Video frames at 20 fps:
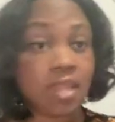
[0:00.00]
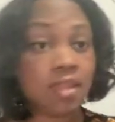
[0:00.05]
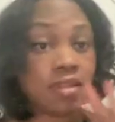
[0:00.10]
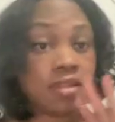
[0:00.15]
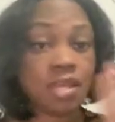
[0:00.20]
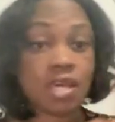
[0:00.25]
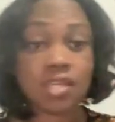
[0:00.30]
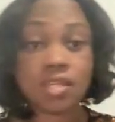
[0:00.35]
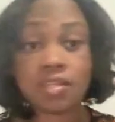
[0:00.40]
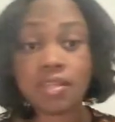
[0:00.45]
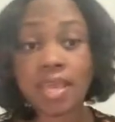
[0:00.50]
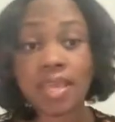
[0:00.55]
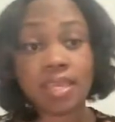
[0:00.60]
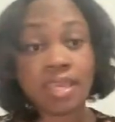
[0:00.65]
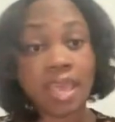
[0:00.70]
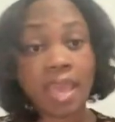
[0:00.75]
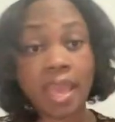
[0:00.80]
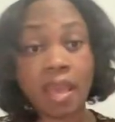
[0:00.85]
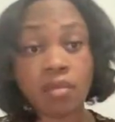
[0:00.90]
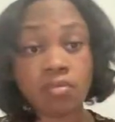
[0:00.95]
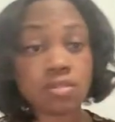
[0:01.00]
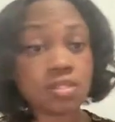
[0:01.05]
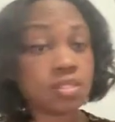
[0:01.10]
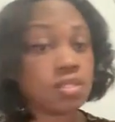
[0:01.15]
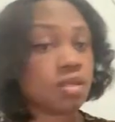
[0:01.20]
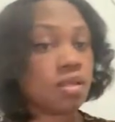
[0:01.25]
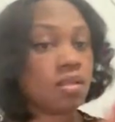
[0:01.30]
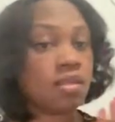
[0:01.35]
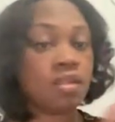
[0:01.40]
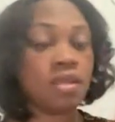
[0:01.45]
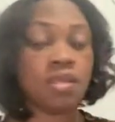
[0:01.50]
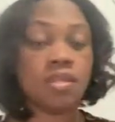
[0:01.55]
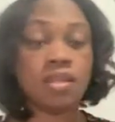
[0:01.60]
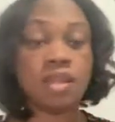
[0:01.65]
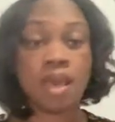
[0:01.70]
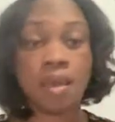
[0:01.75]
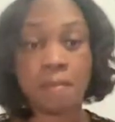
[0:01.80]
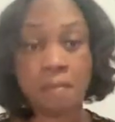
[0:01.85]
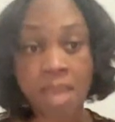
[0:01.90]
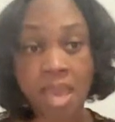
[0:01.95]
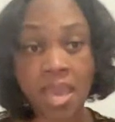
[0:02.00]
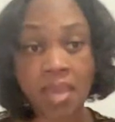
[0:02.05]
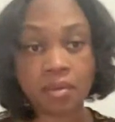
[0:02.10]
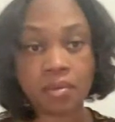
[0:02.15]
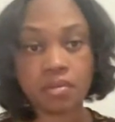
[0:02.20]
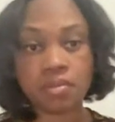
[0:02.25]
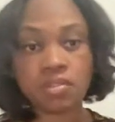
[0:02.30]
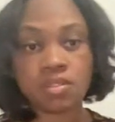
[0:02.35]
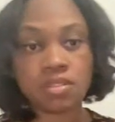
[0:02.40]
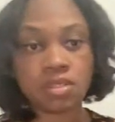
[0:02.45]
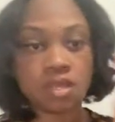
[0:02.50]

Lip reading: and none of that counts. None of that matters.